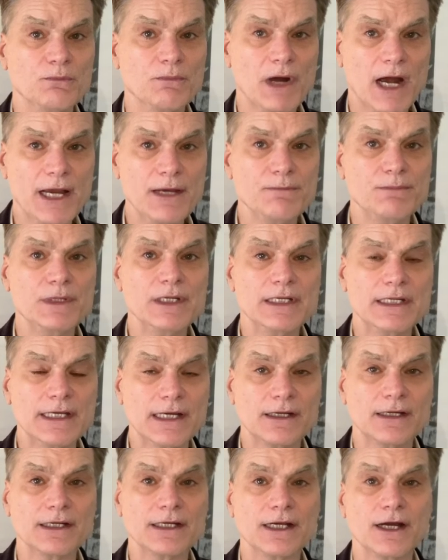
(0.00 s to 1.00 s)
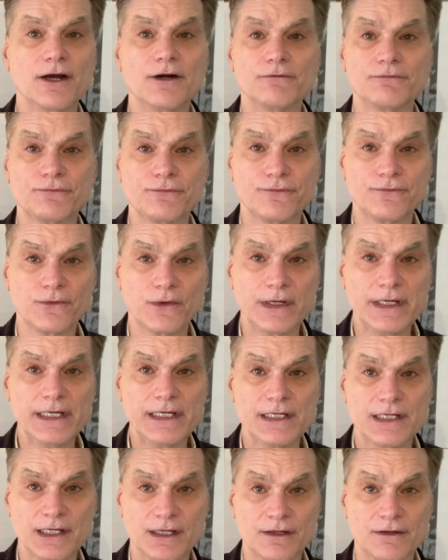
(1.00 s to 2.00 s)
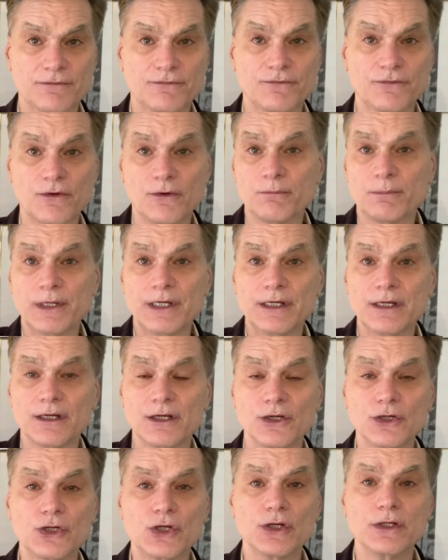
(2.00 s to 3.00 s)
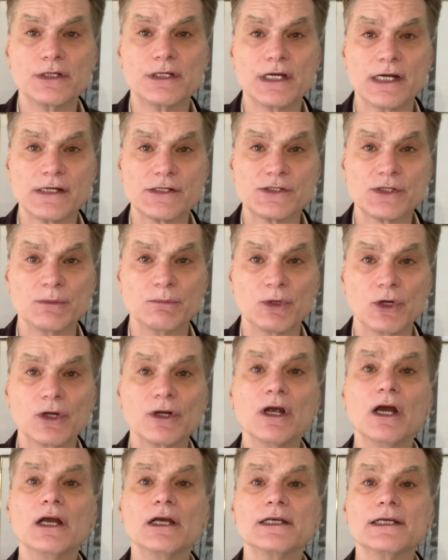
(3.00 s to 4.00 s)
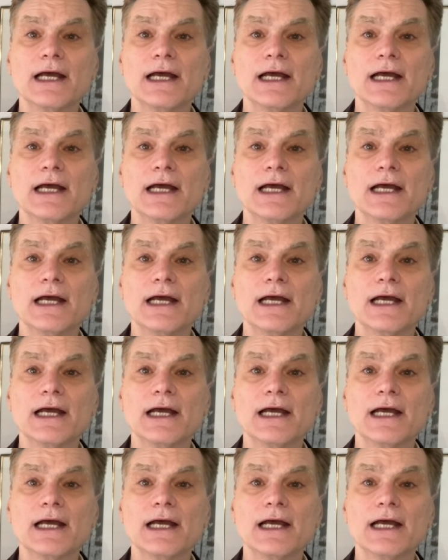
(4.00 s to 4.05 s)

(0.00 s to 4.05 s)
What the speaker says: might be getting a free gift for being a good customer,